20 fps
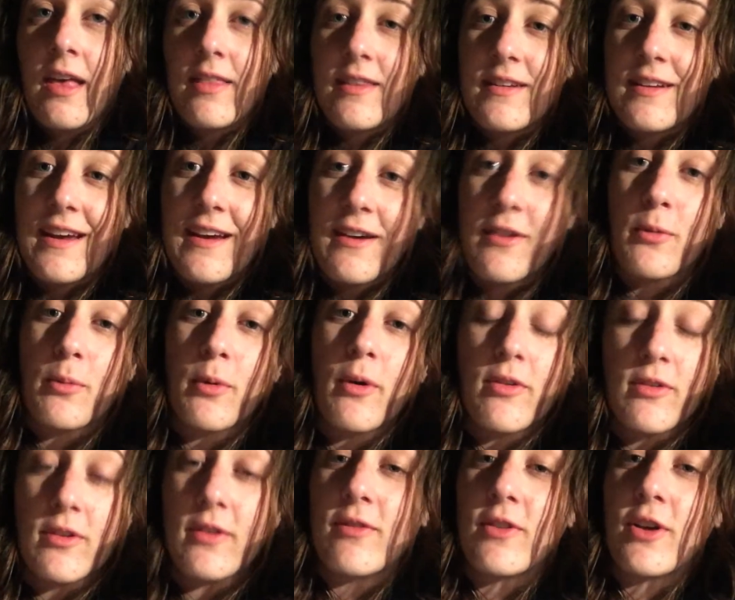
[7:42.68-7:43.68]
the day on a
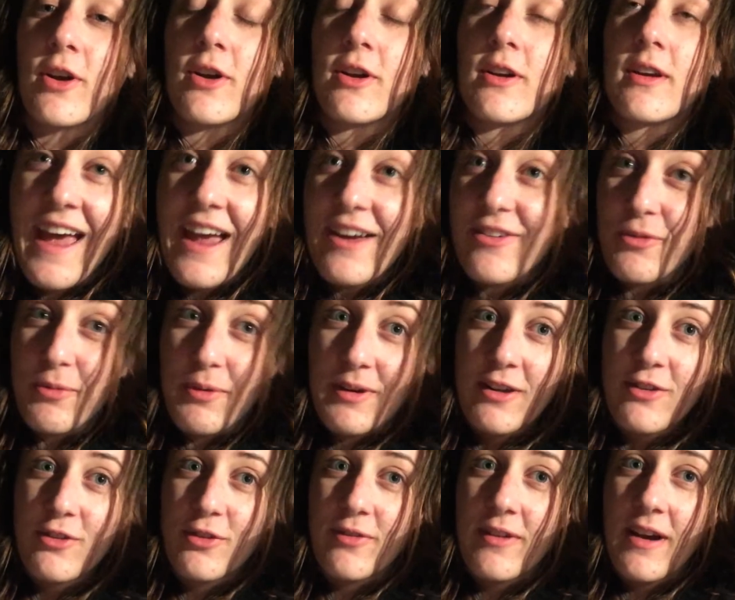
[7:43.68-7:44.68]
positive note. Everybody
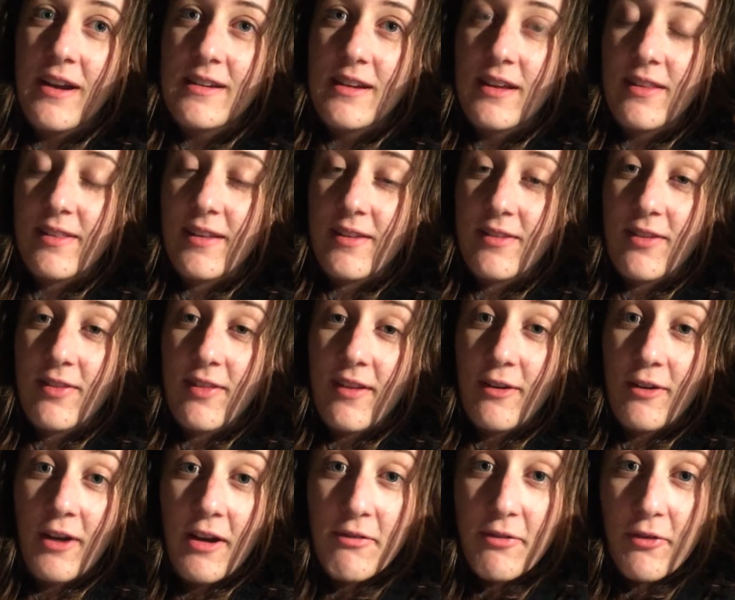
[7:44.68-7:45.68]
should write down things that they're
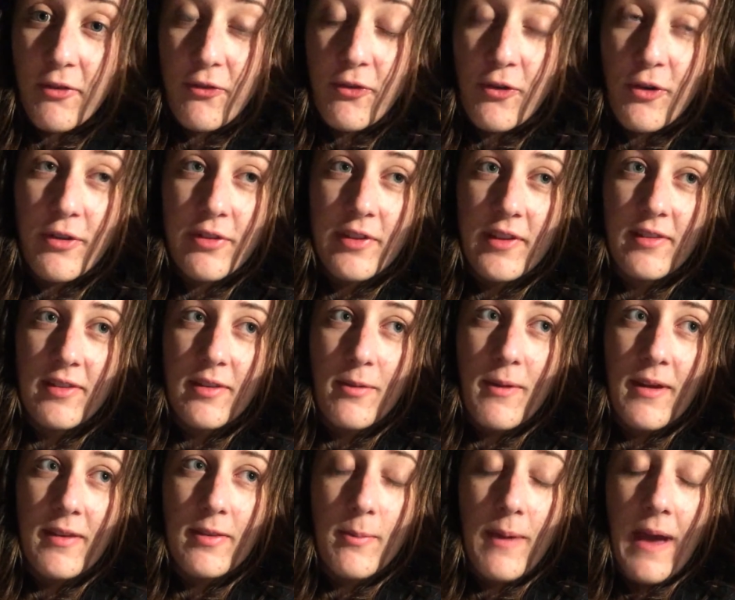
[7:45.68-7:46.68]
grateful for, things that
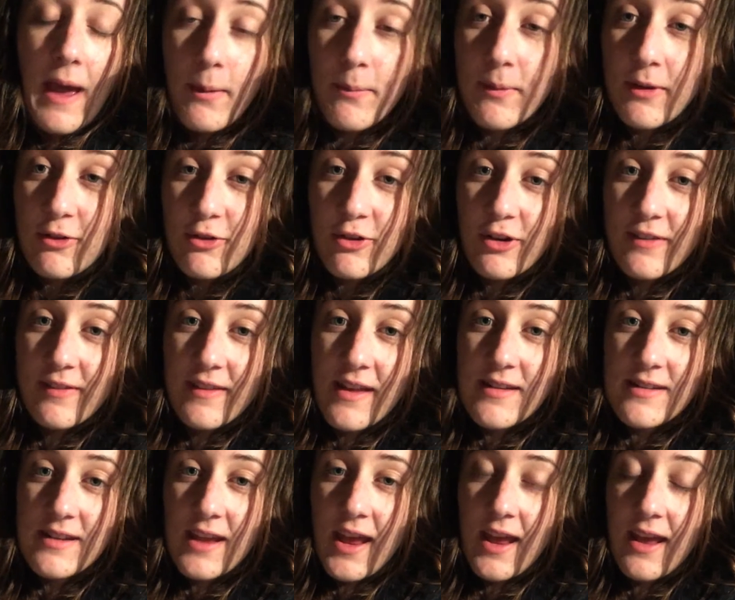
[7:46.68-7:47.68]
make them happy during that
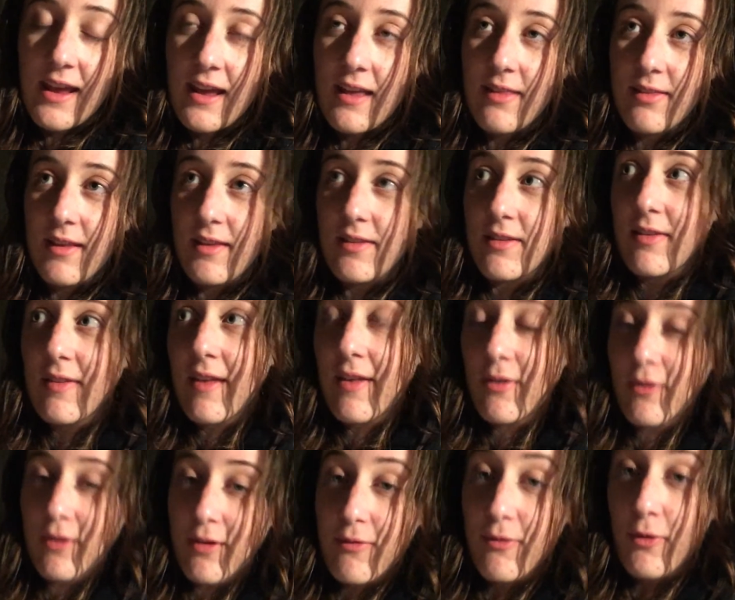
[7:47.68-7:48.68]
day, and things that they're
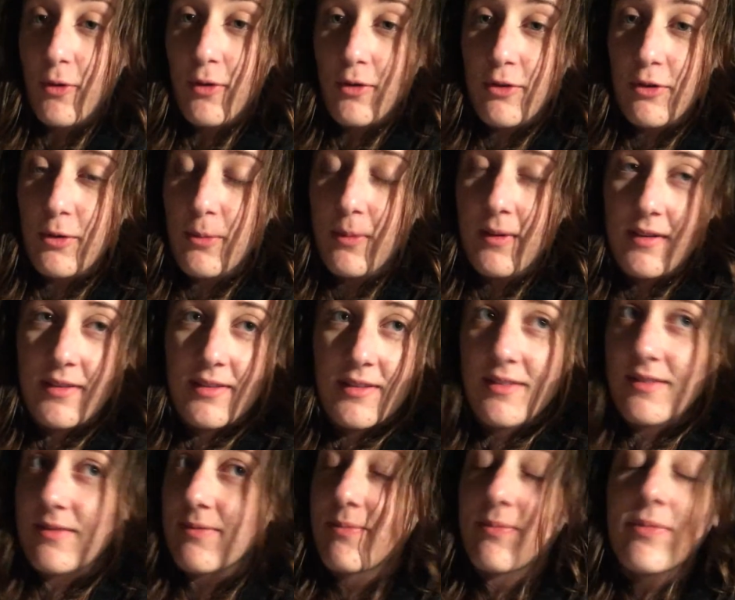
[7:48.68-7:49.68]
looking forward to, because
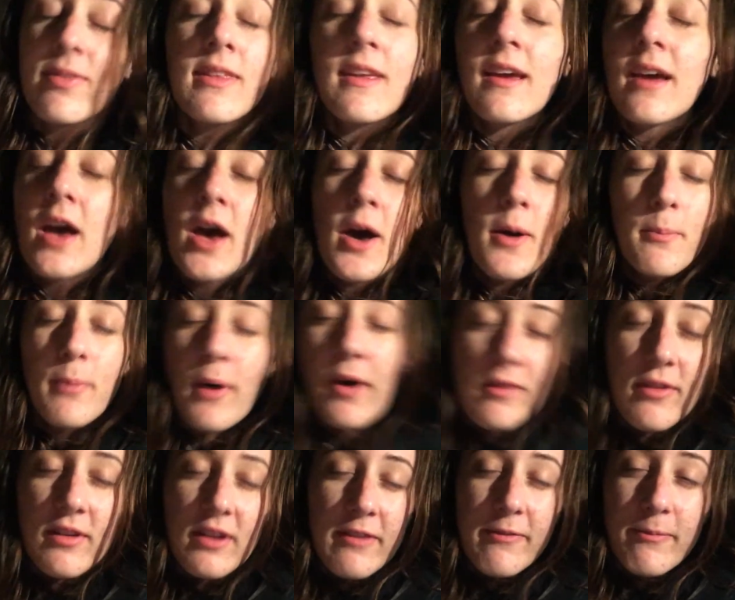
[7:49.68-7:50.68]

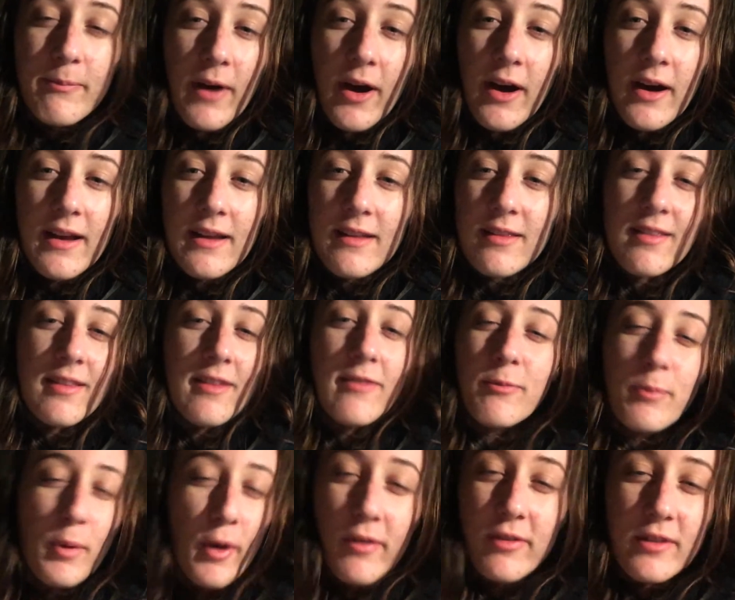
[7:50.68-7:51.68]
positive minds live
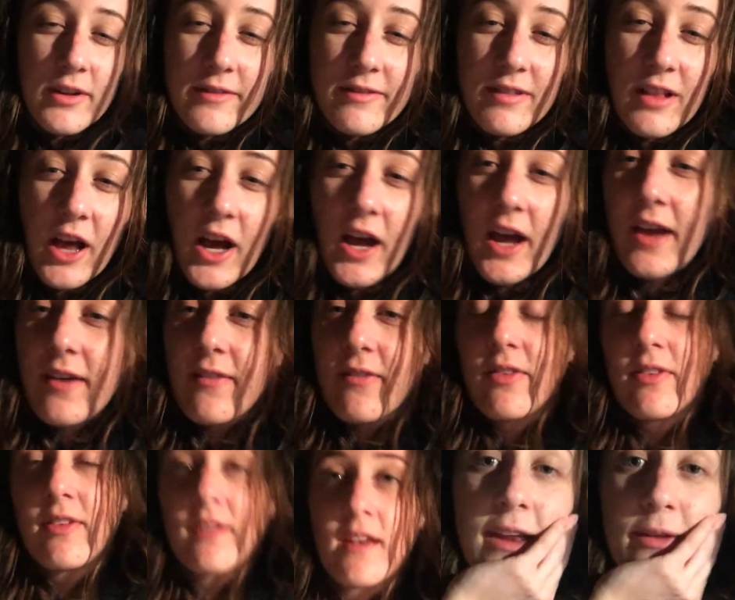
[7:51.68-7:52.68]
positive
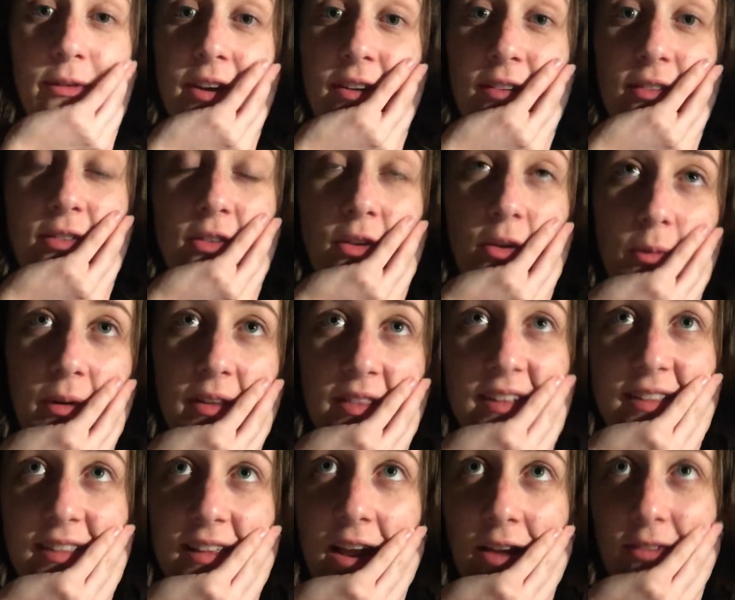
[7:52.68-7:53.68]
lives. Anyways, so one
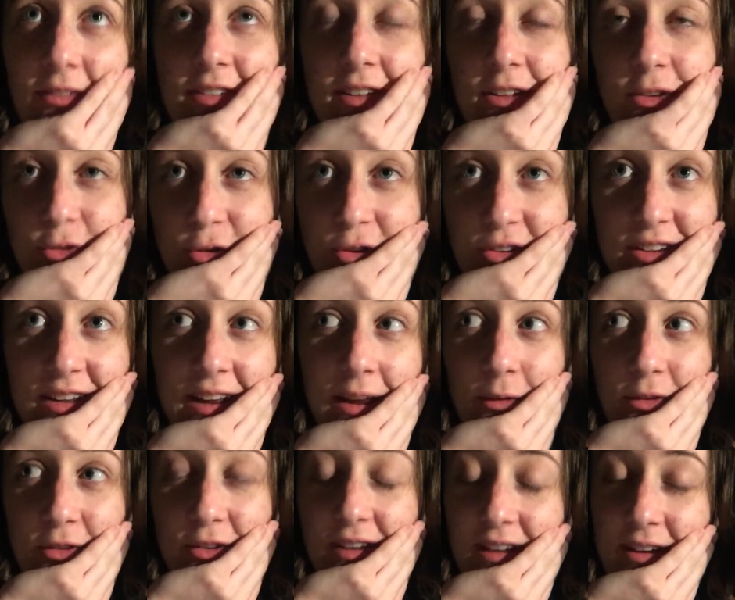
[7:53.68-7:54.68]
thing that I really enjoyed today
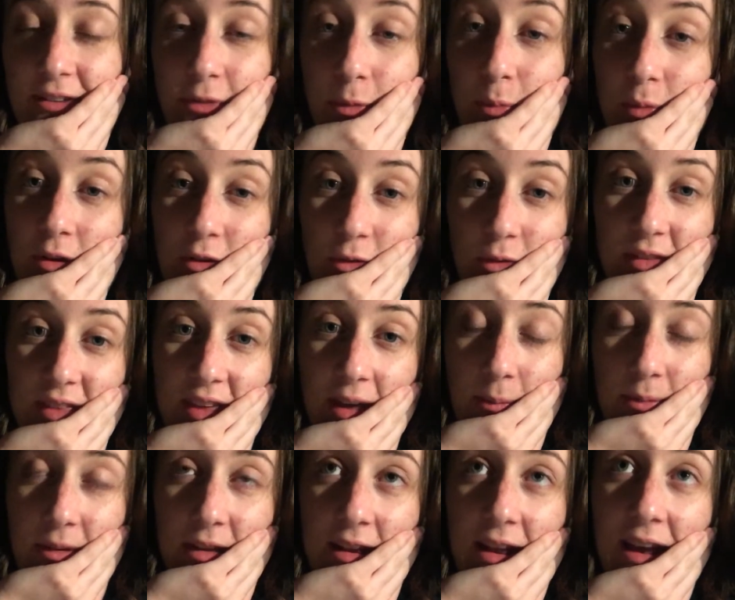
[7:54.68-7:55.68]
was going out for brunch with
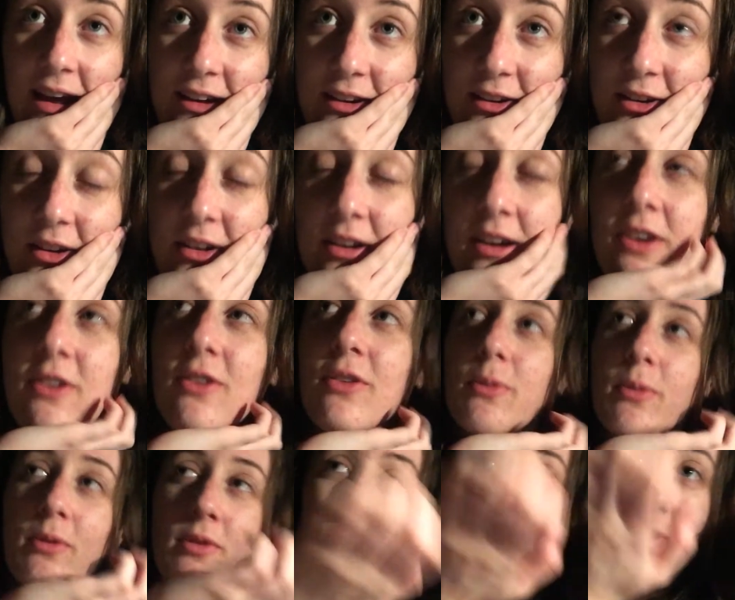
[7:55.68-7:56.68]
Gabby and Hannah. It just
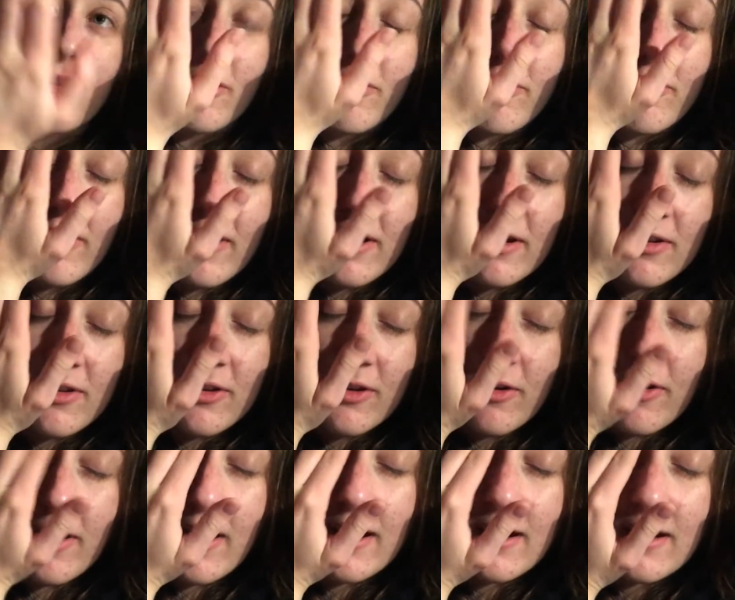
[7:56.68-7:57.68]
was a lot of fun to go
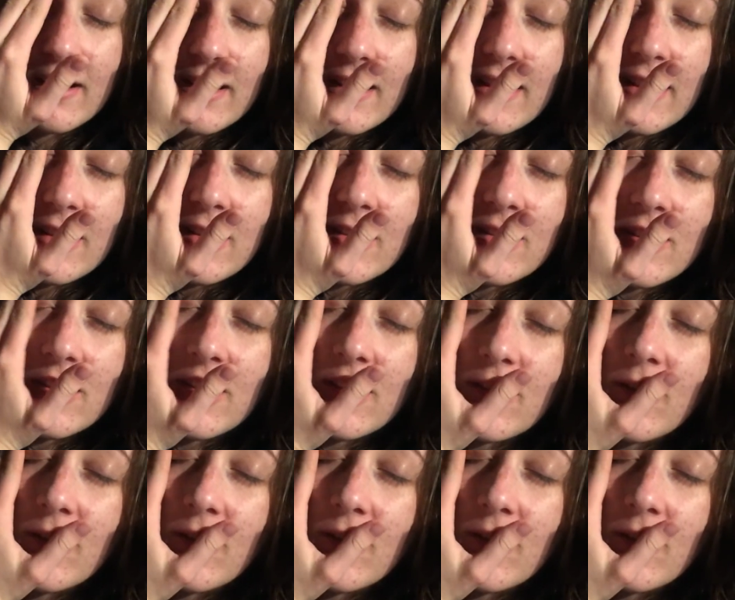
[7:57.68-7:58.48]
out and eat.